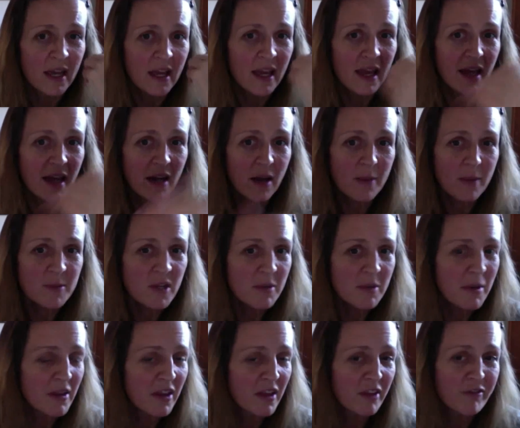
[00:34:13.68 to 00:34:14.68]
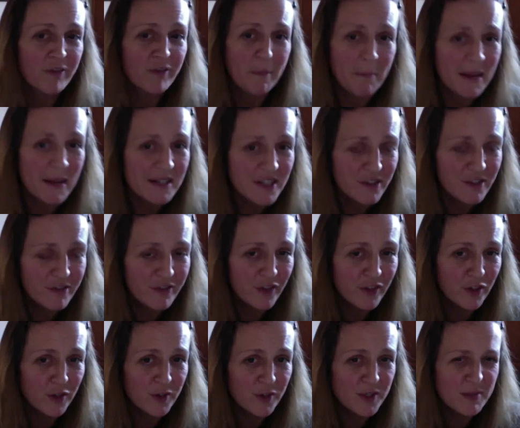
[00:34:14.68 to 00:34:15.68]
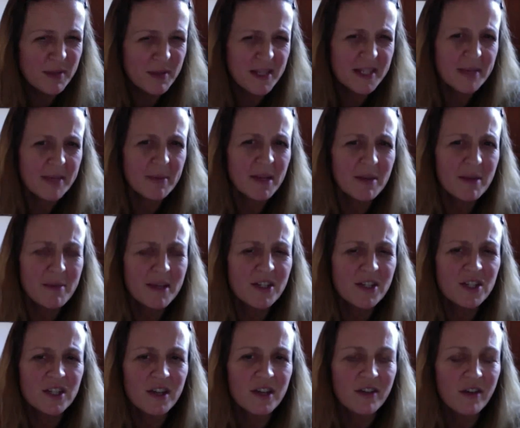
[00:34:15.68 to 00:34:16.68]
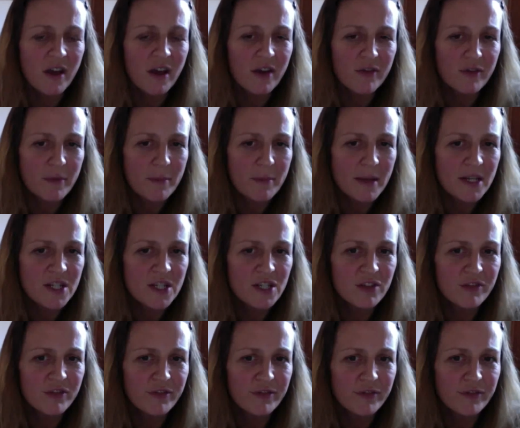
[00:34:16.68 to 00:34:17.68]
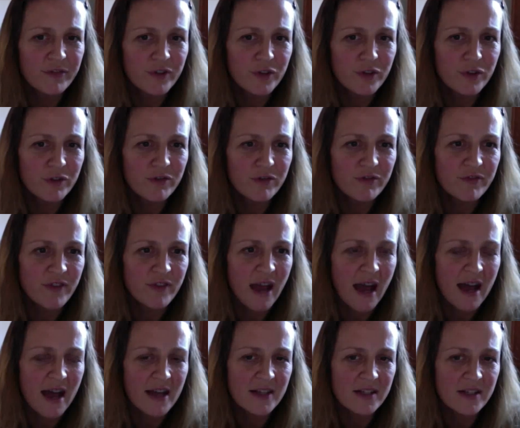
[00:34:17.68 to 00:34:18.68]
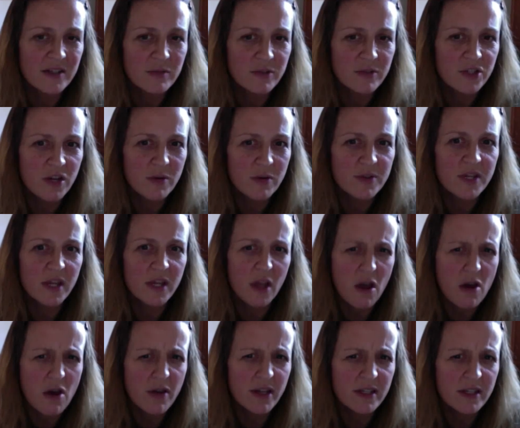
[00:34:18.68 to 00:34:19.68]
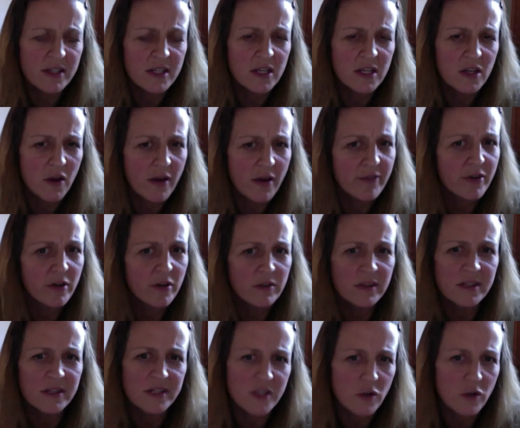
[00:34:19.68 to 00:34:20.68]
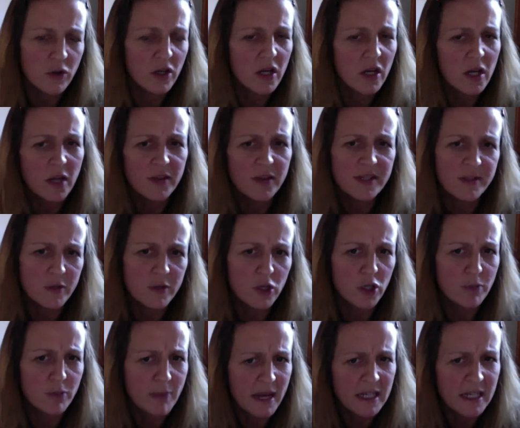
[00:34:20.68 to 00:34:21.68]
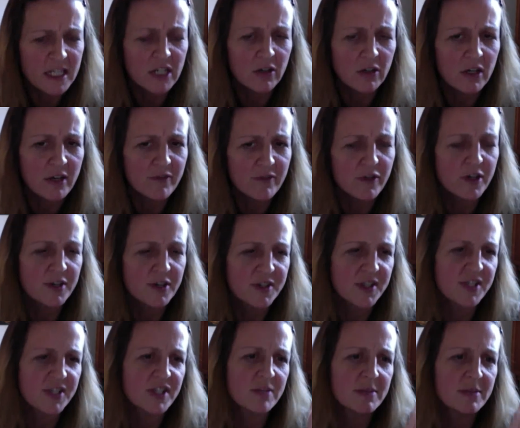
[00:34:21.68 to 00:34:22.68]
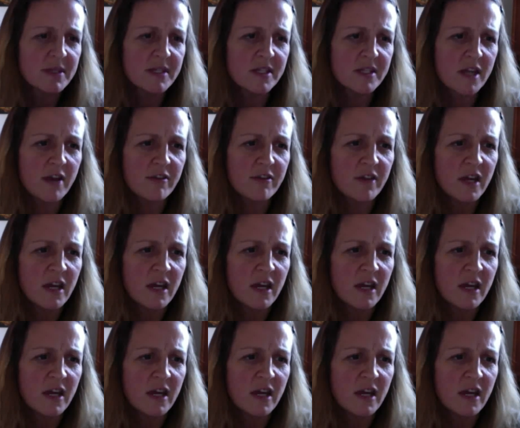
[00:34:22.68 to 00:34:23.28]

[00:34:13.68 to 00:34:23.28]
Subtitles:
And I'm talking about like fermented foods, because somebody mentioned a fermented food fast, which I was like, oh, that's, I've heard that's so good, all this good bacteria for your system and stuff.